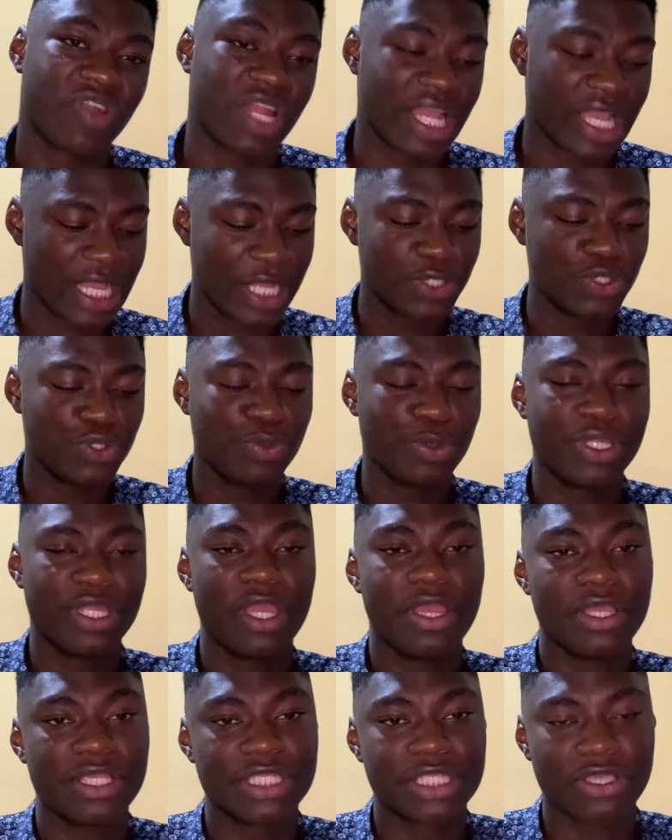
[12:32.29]
I can't do more
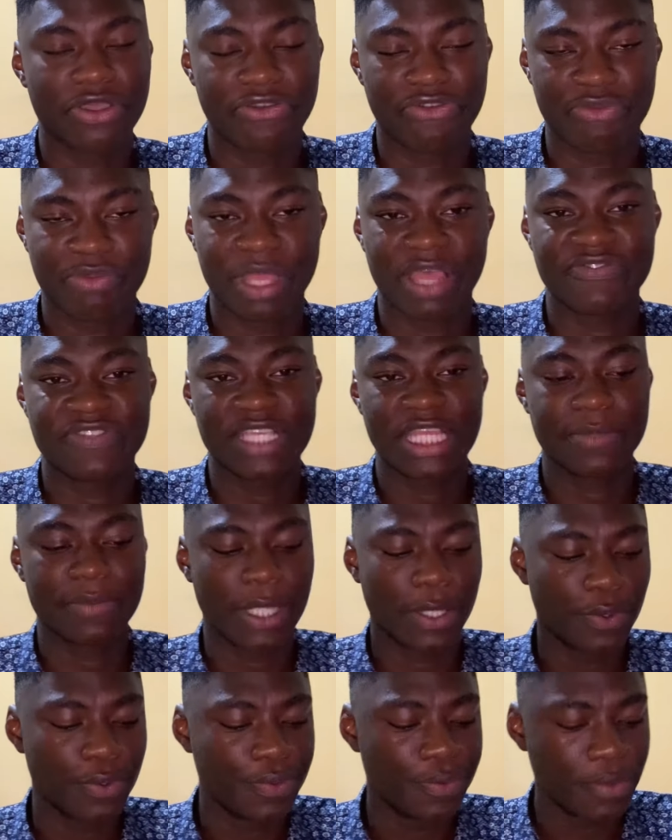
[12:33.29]
than myself. I mean, I've said
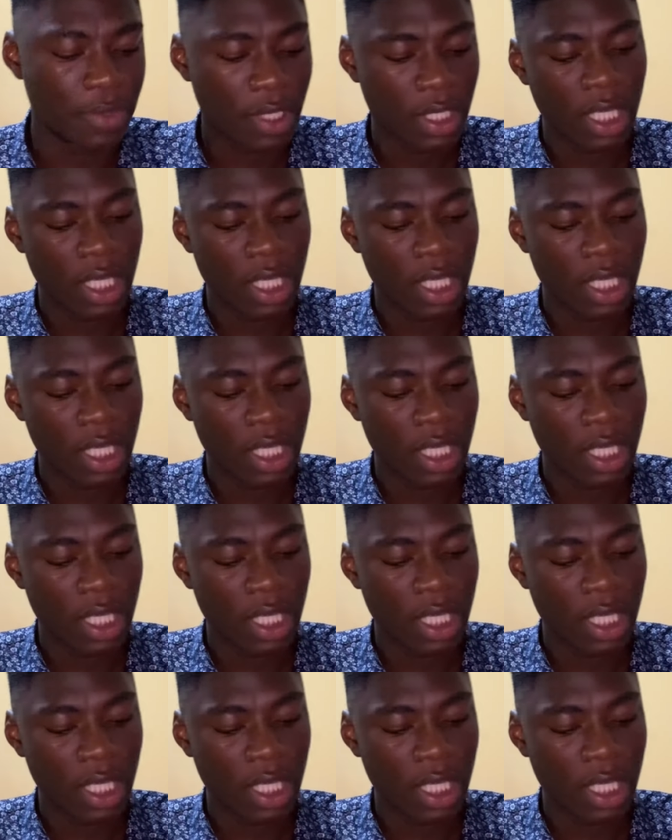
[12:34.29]
my own.